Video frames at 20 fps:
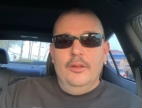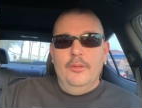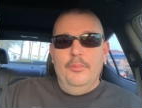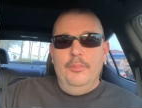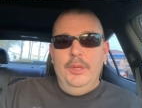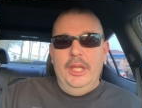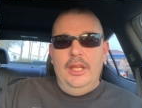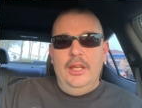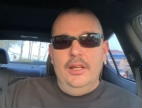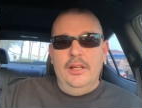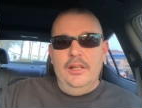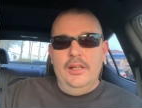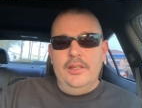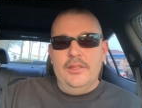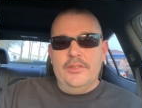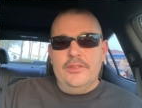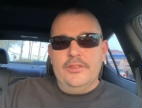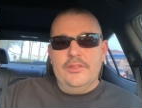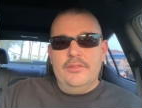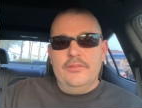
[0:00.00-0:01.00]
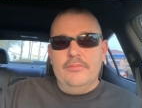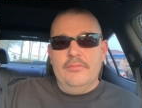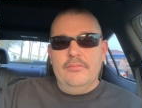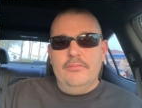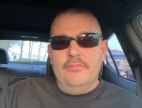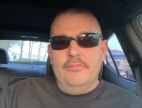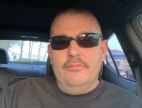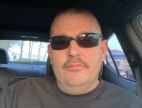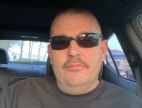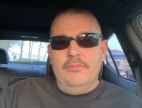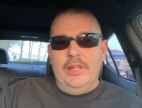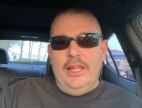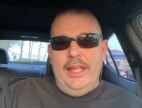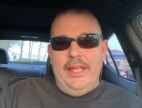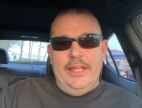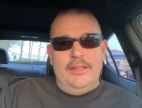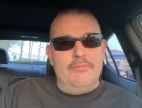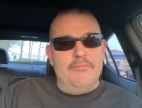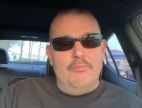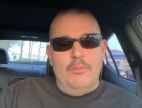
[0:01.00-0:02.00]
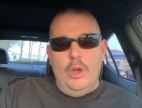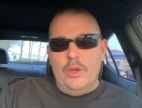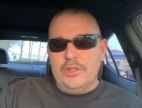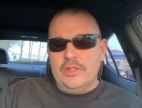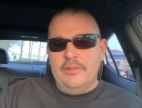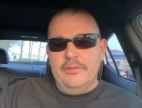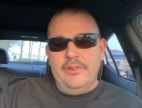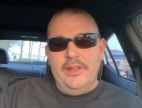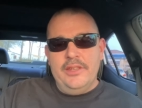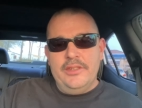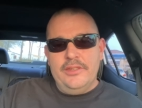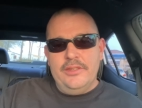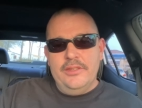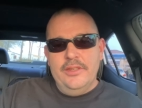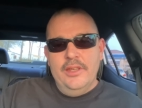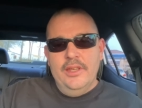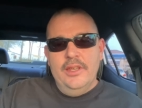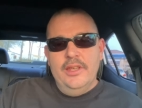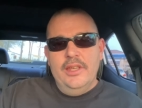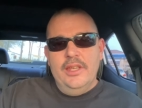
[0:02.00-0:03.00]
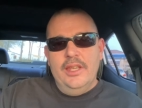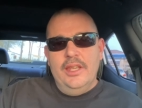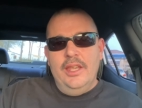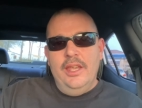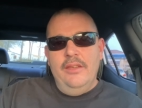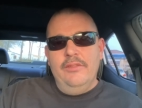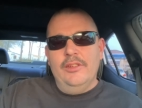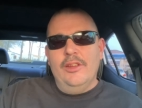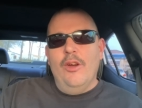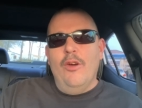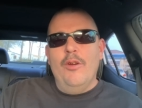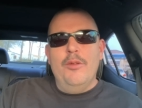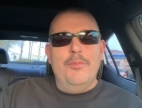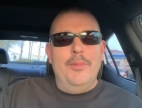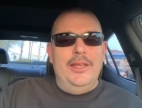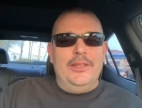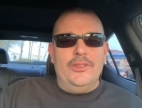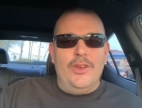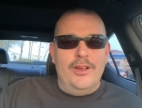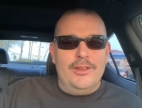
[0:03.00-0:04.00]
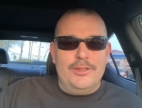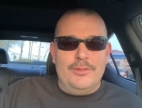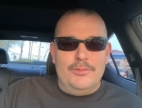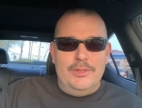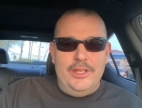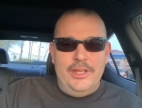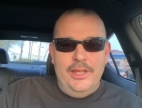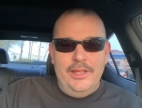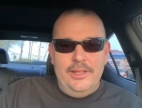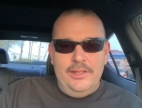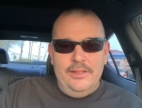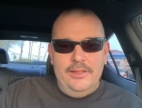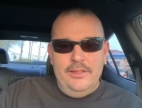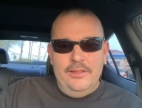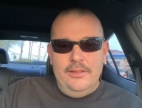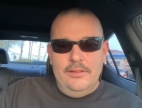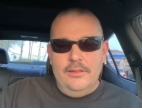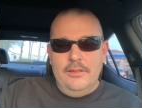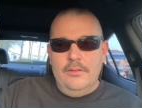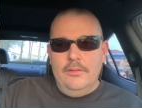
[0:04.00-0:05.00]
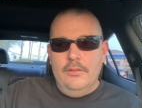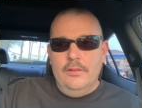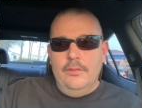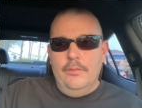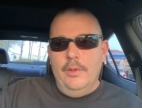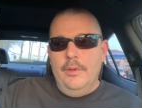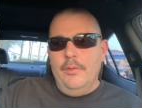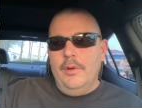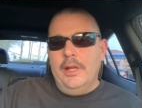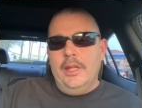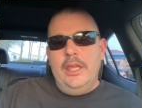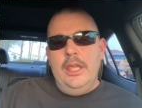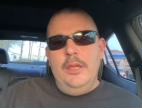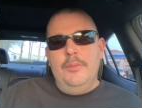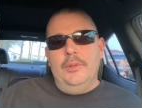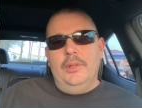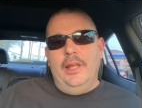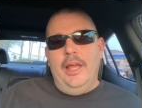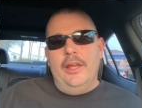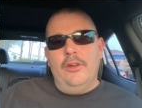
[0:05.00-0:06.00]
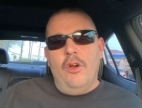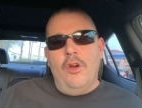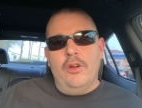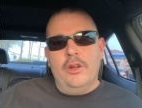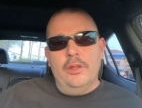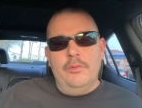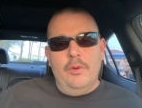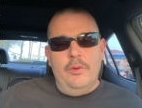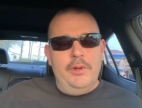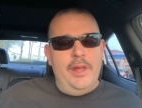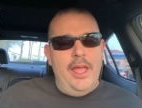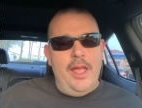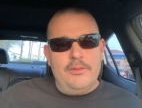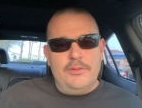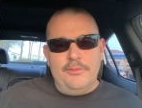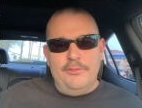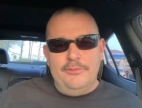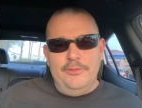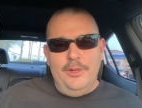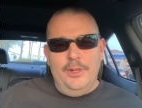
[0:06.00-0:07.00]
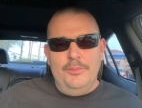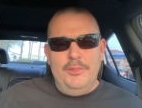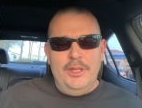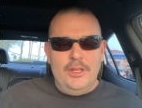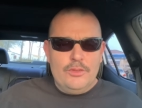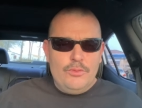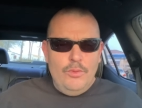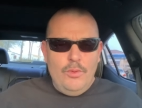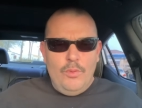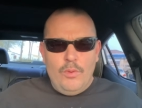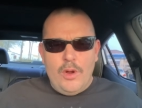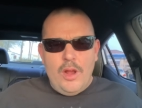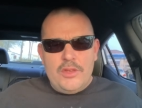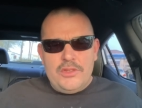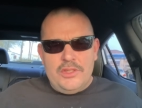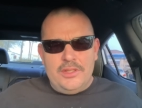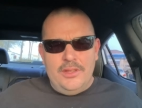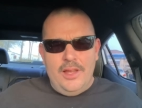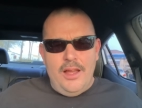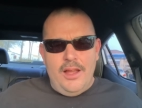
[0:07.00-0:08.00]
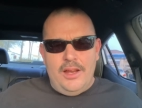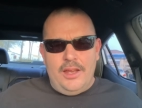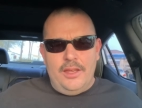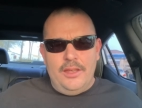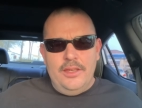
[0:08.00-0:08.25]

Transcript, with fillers: because, like most of us, even though we may talk some shit, we want to keep it lighthearted. We want to have some fun because we're all stuck.